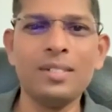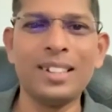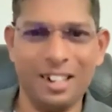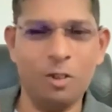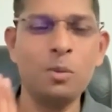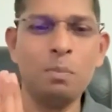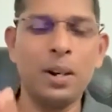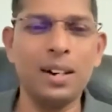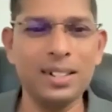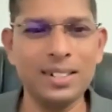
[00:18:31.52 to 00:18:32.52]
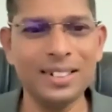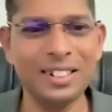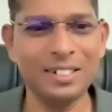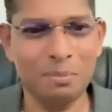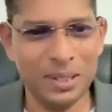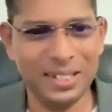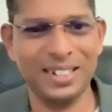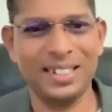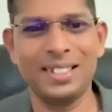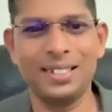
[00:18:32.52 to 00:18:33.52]
the crown part in our
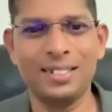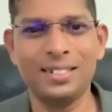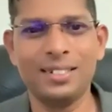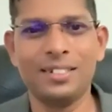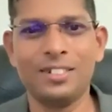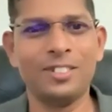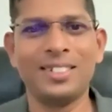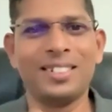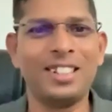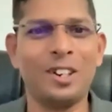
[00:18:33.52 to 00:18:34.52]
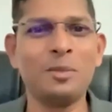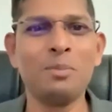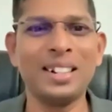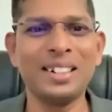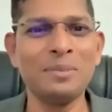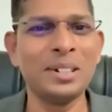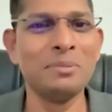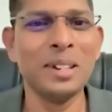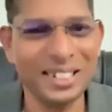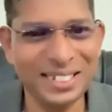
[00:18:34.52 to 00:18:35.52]
business, not crown black diamond
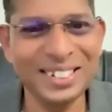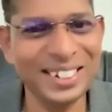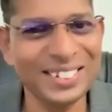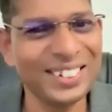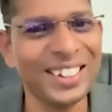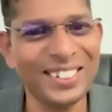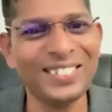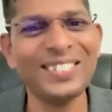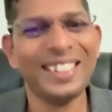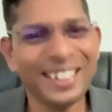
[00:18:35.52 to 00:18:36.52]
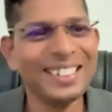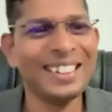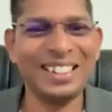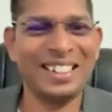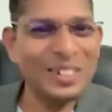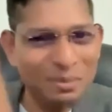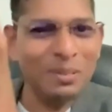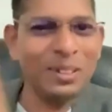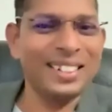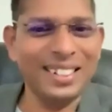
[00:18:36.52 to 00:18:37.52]
ambassador alone, the crown
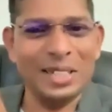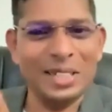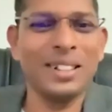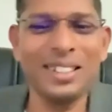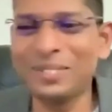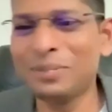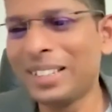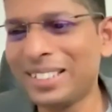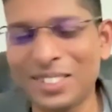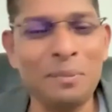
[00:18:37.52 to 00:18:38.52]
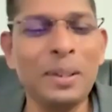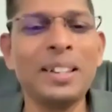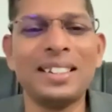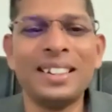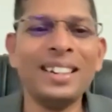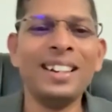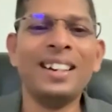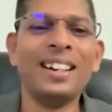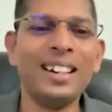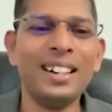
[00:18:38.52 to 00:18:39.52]
part as per my topic,
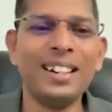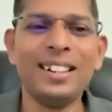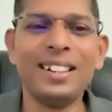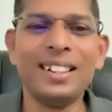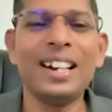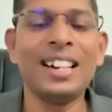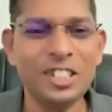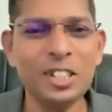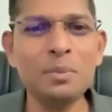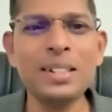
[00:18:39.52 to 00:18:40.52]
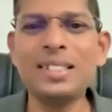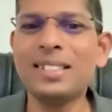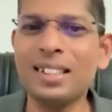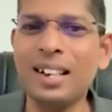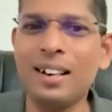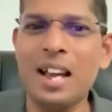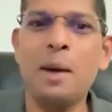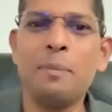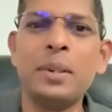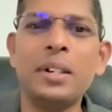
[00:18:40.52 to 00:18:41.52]
the achievements are
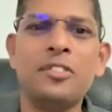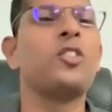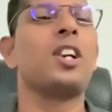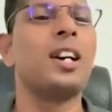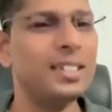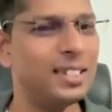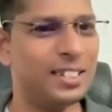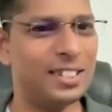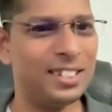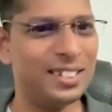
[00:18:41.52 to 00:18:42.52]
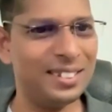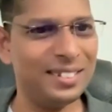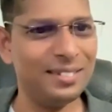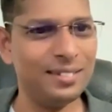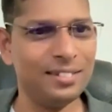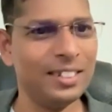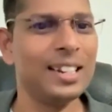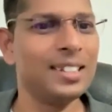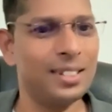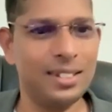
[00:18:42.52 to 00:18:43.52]
happening for us.
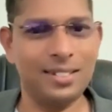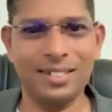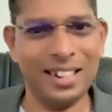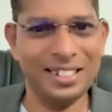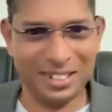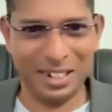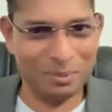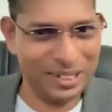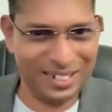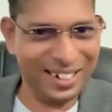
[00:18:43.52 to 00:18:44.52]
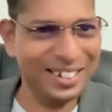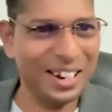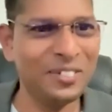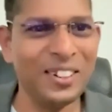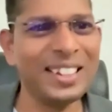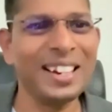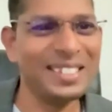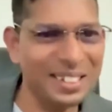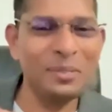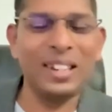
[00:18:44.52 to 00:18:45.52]
That is ice cream, just like life like
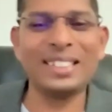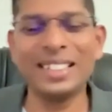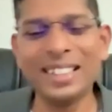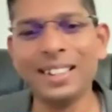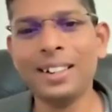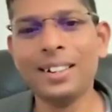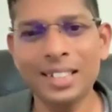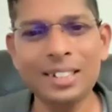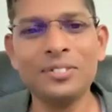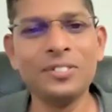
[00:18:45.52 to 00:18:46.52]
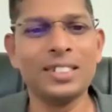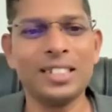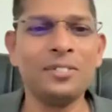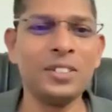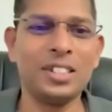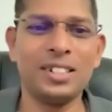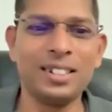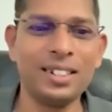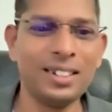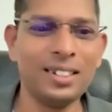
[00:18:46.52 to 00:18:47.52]
ice cream, we can say, selfish,